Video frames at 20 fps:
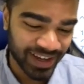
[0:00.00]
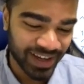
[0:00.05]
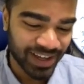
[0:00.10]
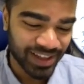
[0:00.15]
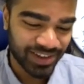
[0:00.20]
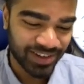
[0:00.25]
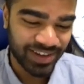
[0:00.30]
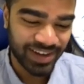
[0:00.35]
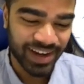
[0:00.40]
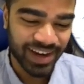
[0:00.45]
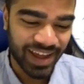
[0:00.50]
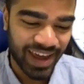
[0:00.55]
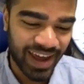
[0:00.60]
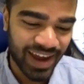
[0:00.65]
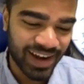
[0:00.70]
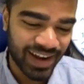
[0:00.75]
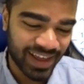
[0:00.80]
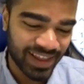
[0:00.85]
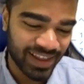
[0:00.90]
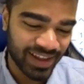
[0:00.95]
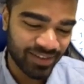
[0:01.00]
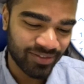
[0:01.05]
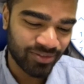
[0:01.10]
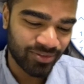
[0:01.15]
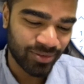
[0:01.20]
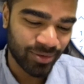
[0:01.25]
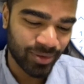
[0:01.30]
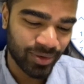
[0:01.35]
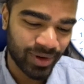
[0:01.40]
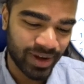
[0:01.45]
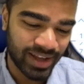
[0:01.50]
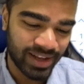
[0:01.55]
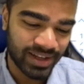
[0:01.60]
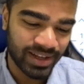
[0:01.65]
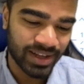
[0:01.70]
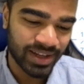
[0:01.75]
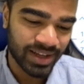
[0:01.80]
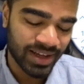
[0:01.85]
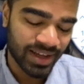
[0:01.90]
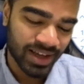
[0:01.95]
3 and 8, and then 4 and
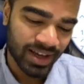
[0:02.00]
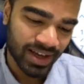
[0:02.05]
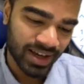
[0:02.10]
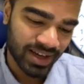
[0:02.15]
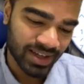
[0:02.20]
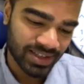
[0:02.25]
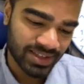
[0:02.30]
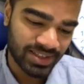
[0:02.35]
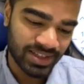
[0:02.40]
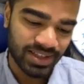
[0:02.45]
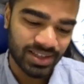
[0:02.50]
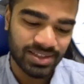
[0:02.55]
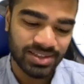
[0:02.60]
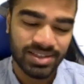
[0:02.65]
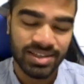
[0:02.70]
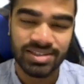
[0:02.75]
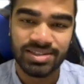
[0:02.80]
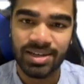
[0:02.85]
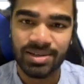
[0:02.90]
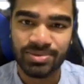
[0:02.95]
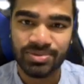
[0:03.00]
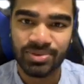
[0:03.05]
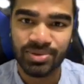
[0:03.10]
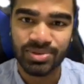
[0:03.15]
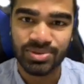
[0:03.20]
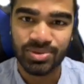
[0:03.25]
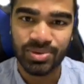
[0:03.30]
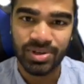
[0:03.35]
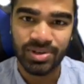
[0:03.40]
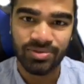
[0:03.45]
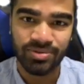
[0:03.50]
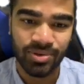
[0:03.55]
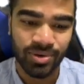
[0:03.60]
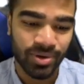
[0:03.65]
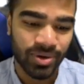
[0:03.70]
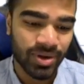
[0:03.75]
6. 6 times 4 is 24.